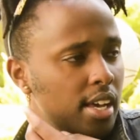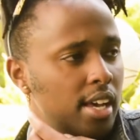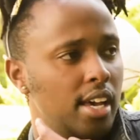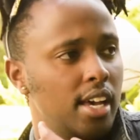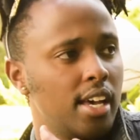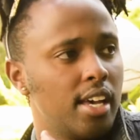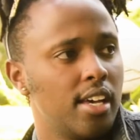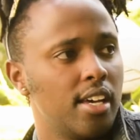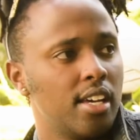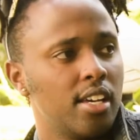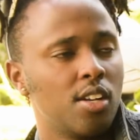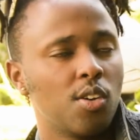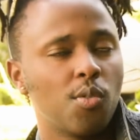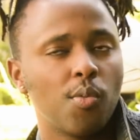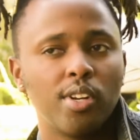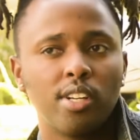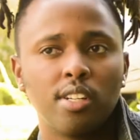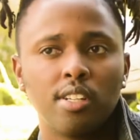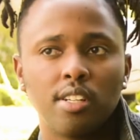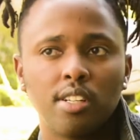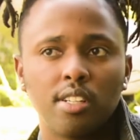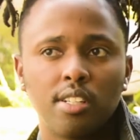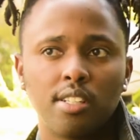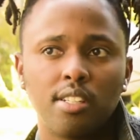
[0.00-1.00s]
and
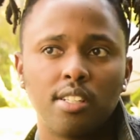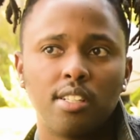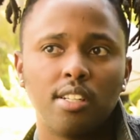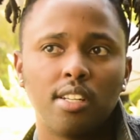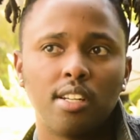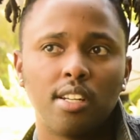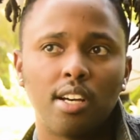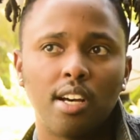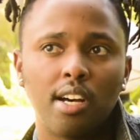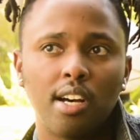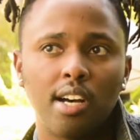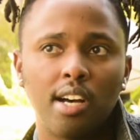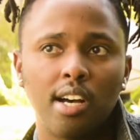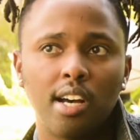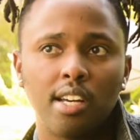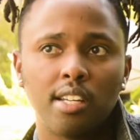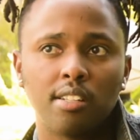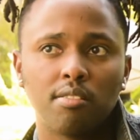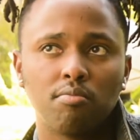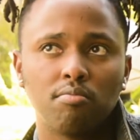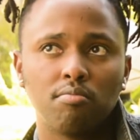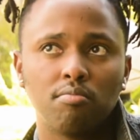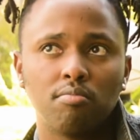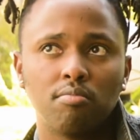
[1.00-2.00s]
when my